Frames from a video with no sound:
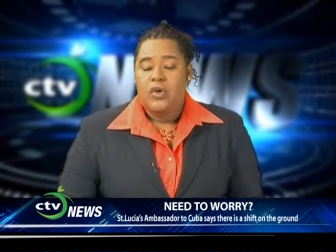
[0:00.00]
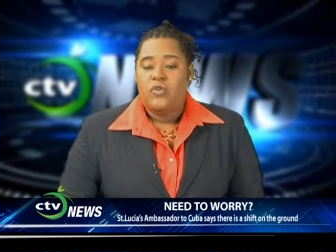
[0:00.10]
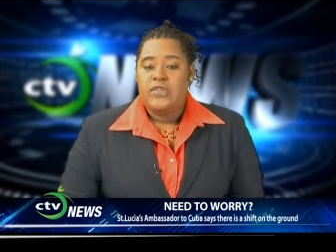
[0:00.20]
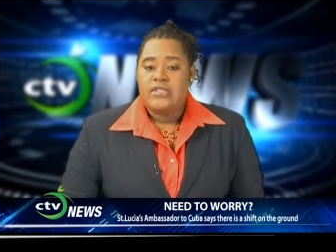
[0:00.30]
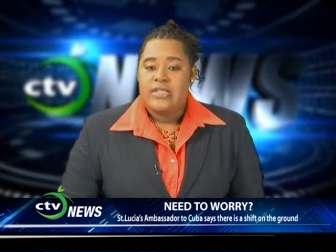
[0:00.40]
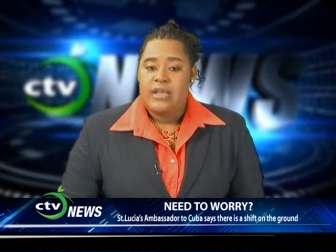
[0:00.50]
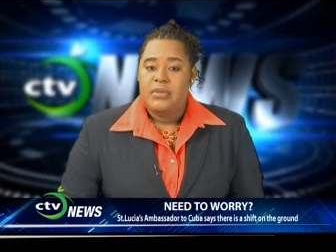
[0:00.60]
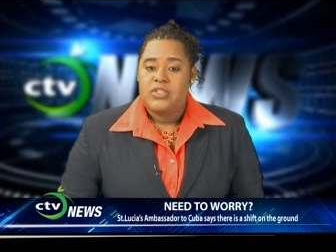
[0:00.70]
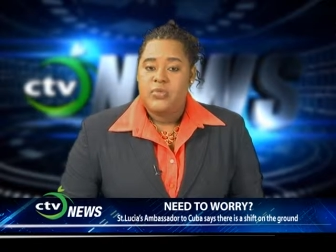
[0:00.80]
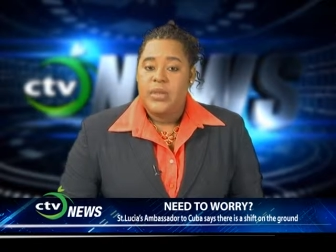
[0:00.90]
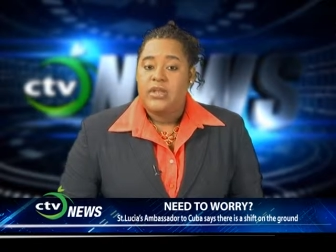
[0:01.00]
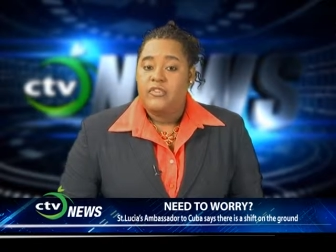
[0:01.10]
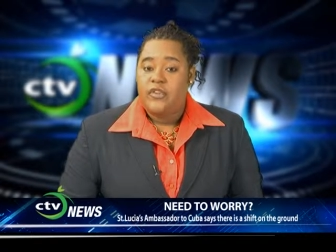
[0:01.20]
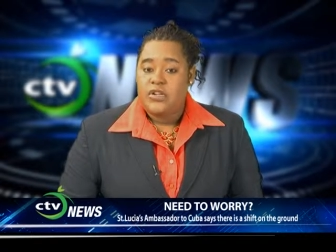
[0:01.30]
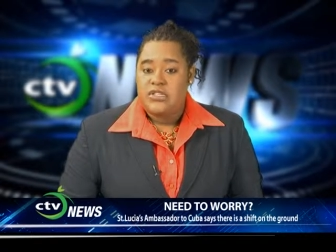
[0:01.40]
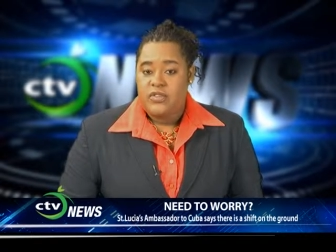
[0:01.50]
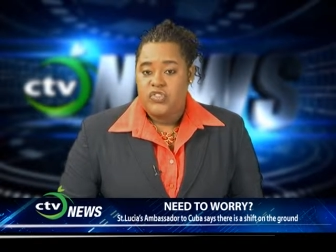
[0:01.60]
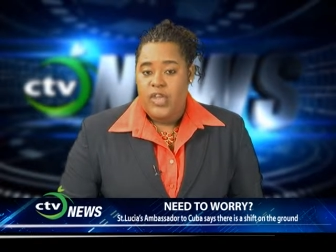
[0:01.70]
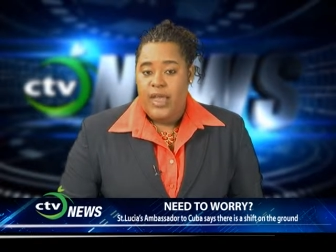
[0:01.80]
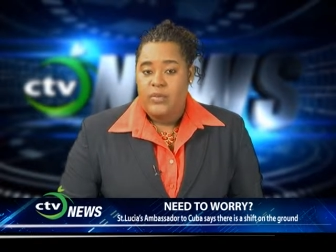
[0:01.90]
who visited between the 1st of
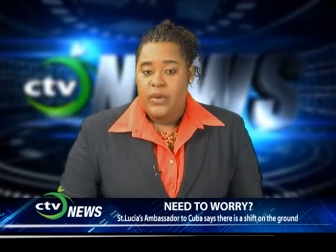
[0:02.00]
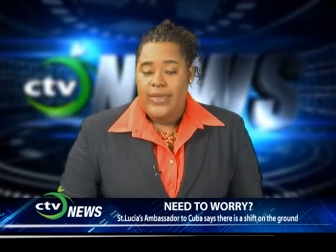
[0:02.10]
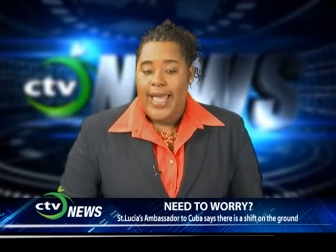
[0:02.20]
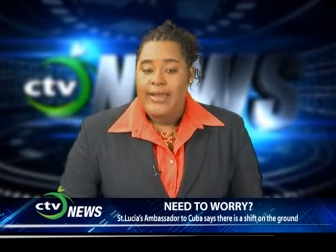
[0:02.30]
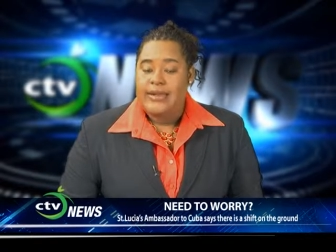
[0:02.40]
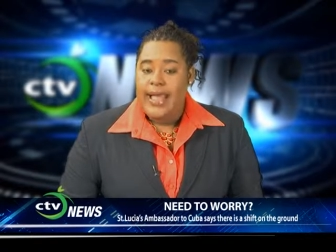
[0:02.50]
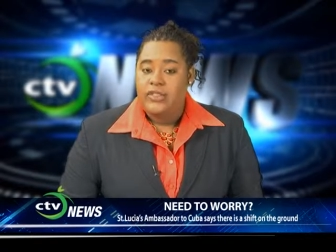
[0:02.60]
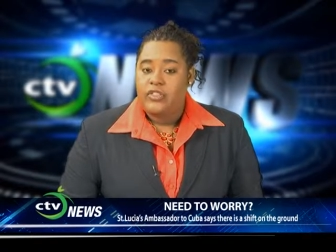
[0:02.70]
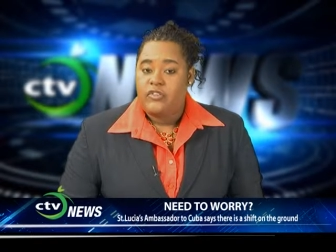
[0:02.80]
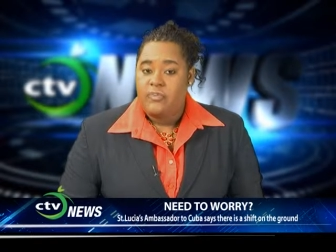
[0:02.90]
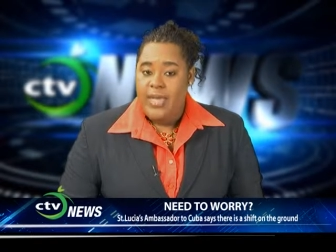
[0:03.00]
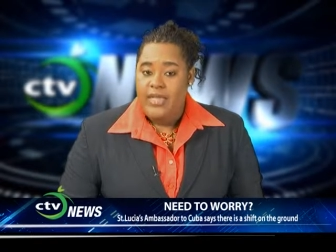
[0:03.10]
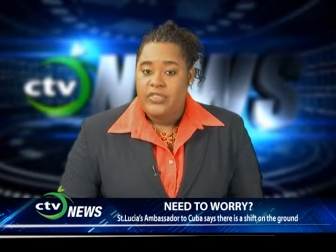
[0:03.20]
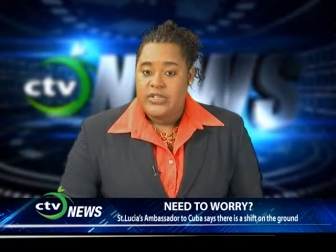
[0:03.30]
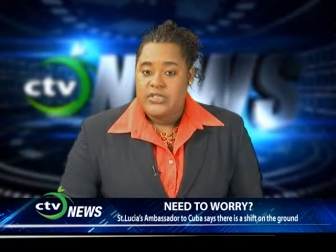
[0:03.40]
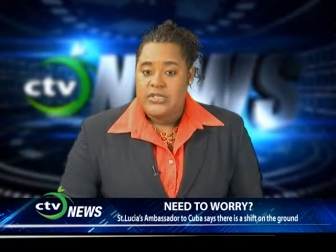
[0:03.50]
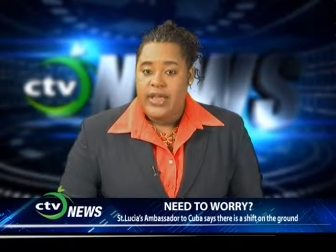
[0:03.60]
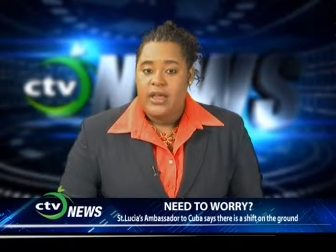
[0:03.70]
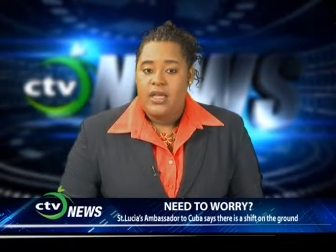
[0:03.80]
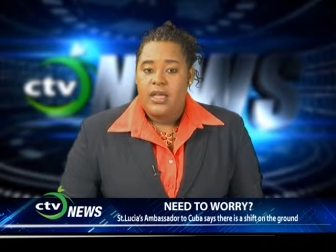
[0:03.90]
January and the 9th of May this
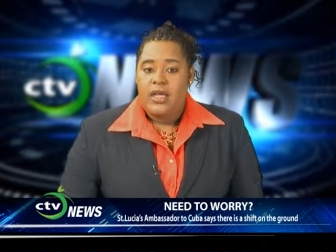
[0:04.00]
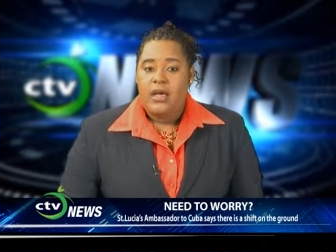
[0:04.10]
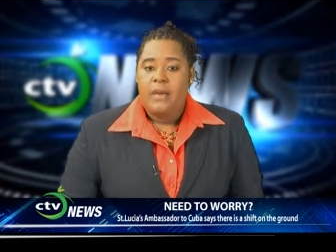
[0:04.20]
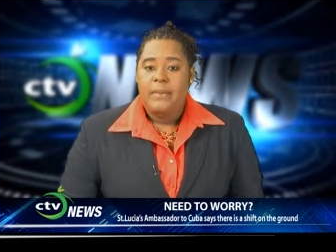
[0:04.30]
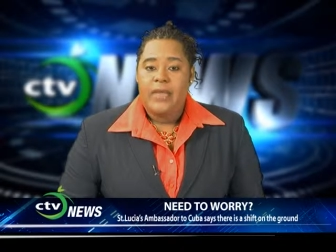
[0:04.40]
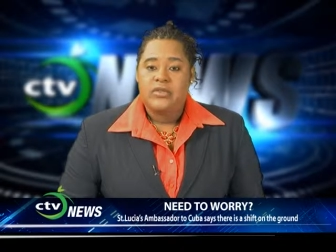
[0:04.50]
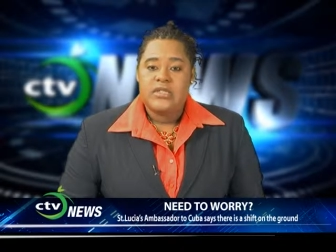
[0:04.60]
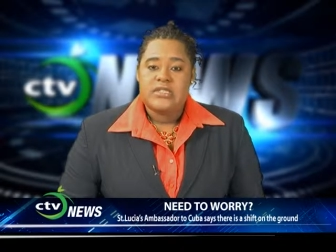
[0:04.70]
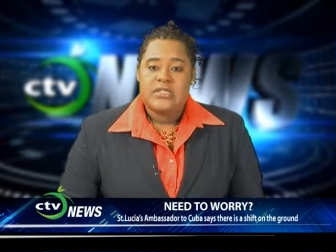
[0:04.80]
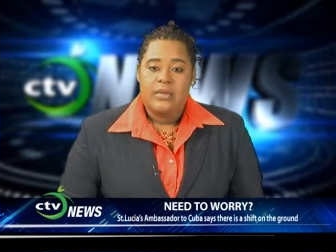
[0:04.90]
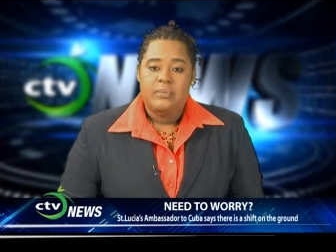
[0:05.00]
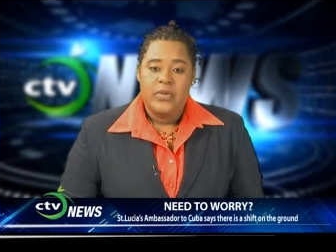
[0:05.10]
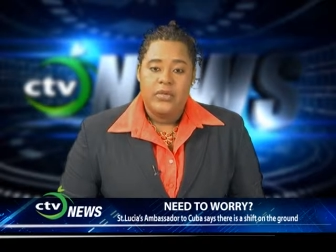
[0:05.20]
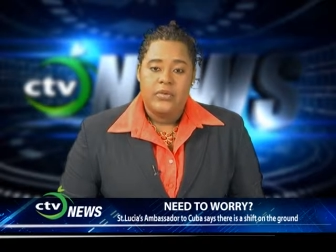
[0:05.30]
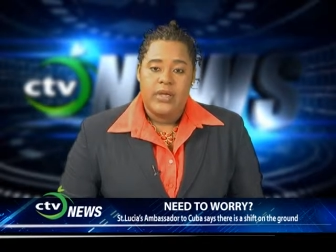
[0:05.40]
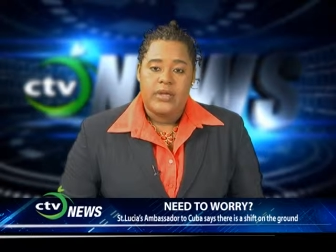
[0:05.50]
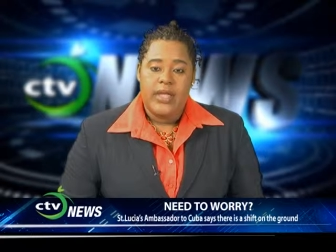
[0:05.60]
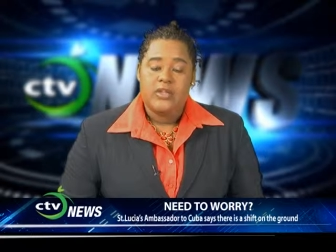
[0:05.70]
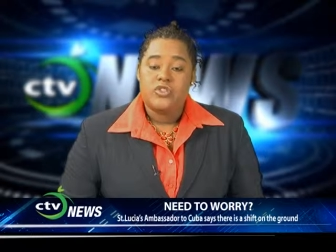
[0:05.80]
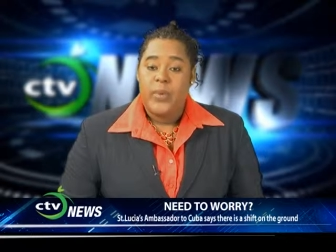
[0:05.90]
year compared to the same period
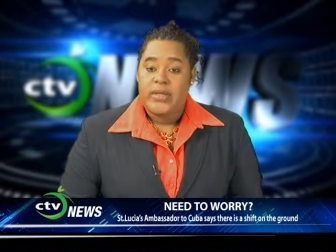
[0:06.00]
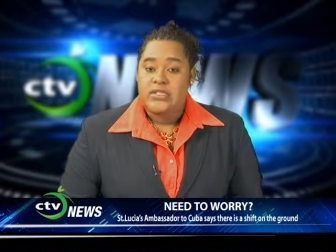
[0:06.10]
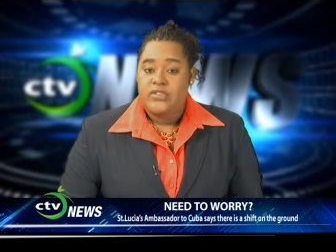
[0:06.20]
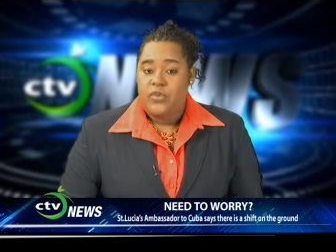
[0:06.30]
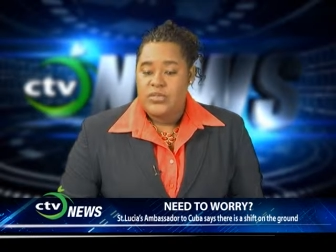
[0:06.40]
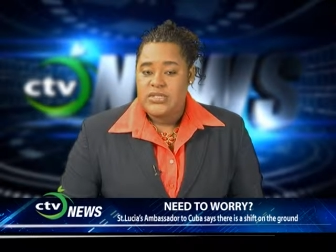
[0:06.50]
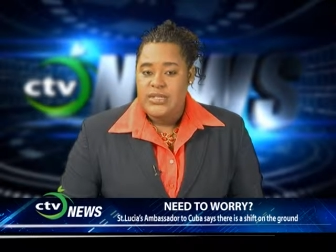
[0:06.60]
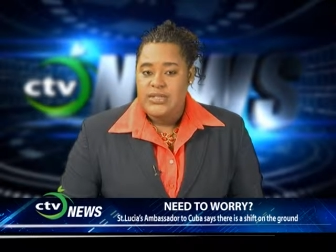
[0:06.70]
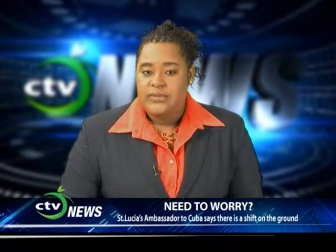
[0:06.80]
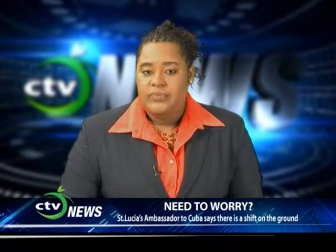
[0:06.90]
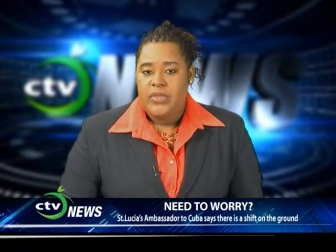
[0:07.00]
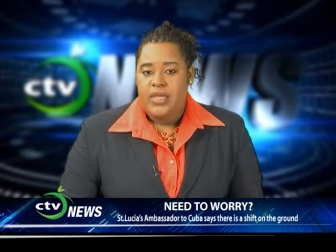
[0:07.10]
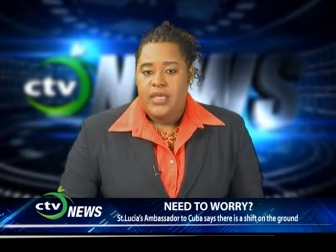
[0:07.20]
in 2014.